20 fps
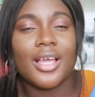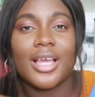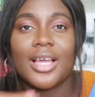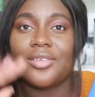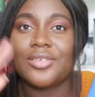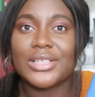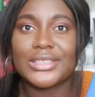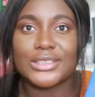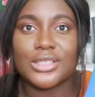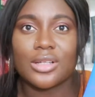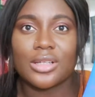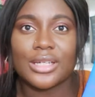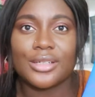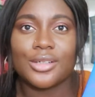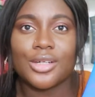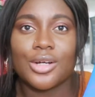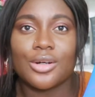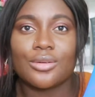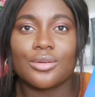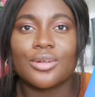And that's all I
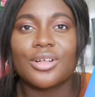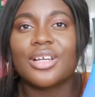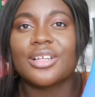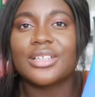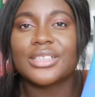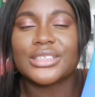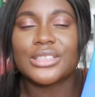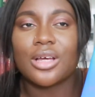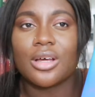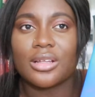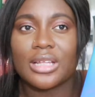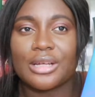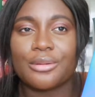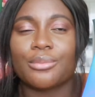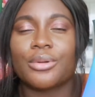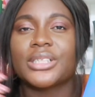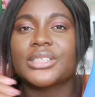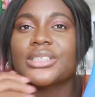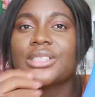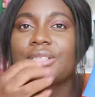know, and that's all I
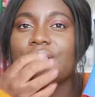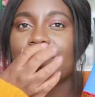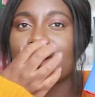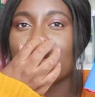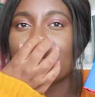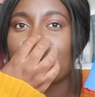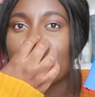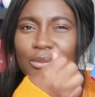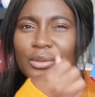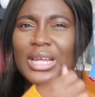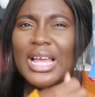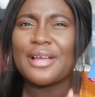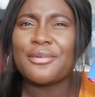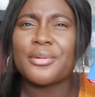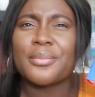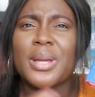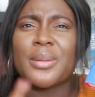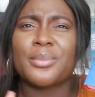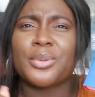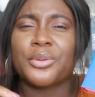want to know. When I
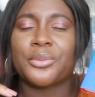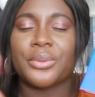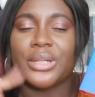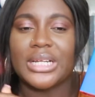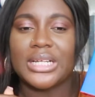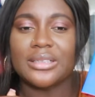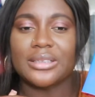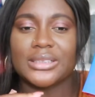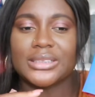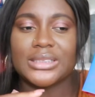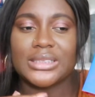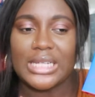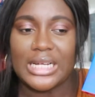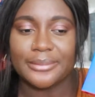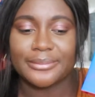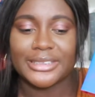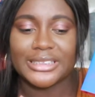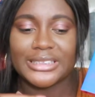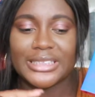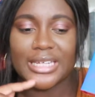remember reading the
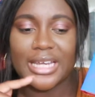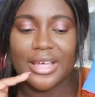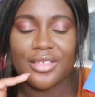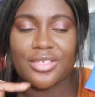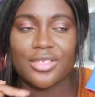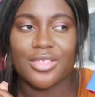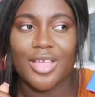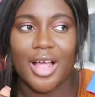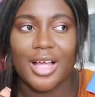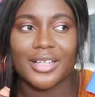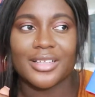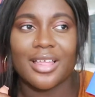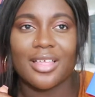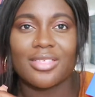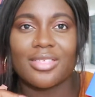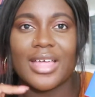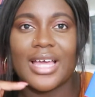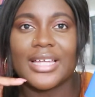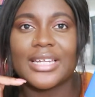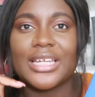synopsis, and I
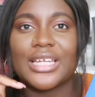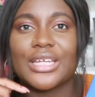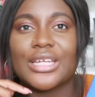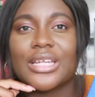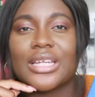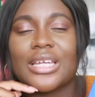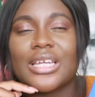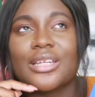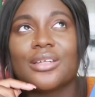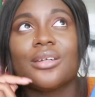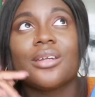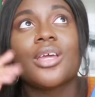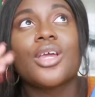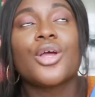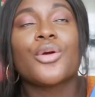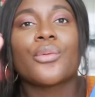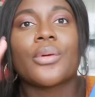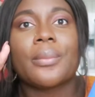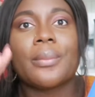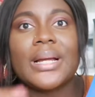thought that it
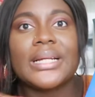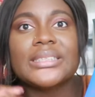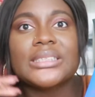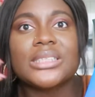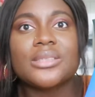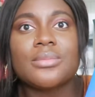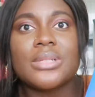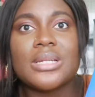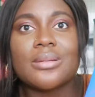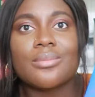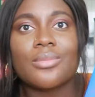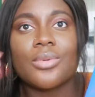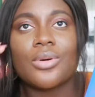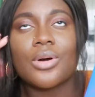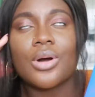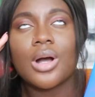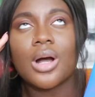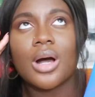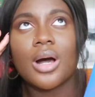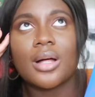reminded me
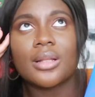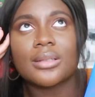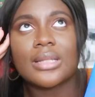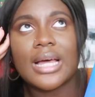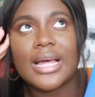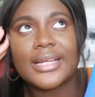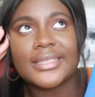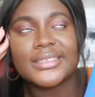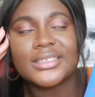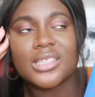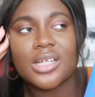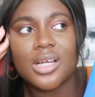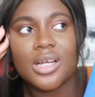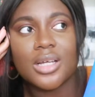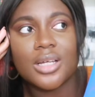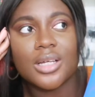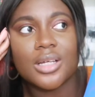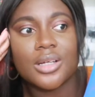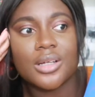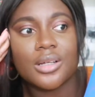a lot
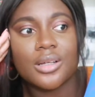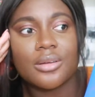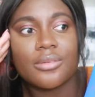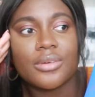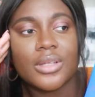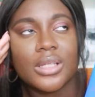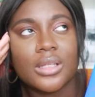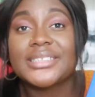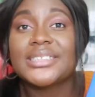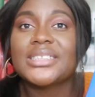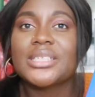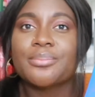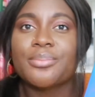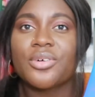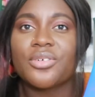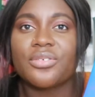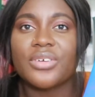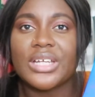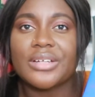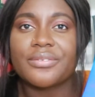of A
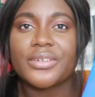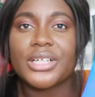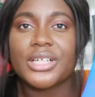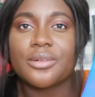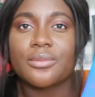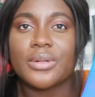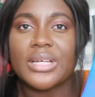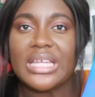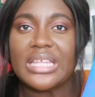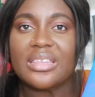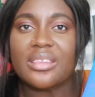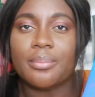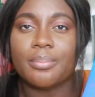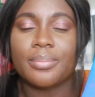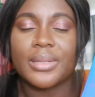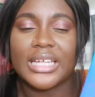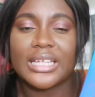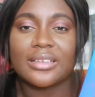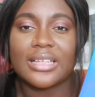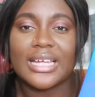Simple Favor with
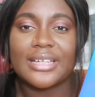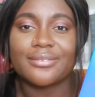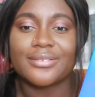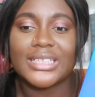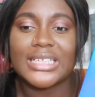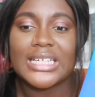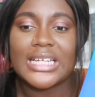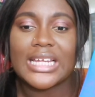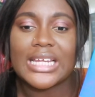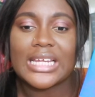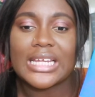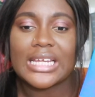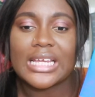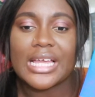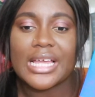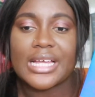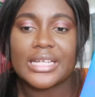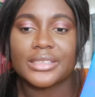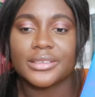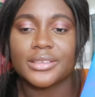Blake Lively
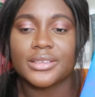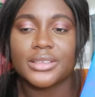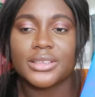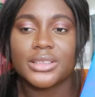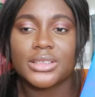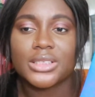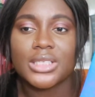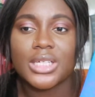and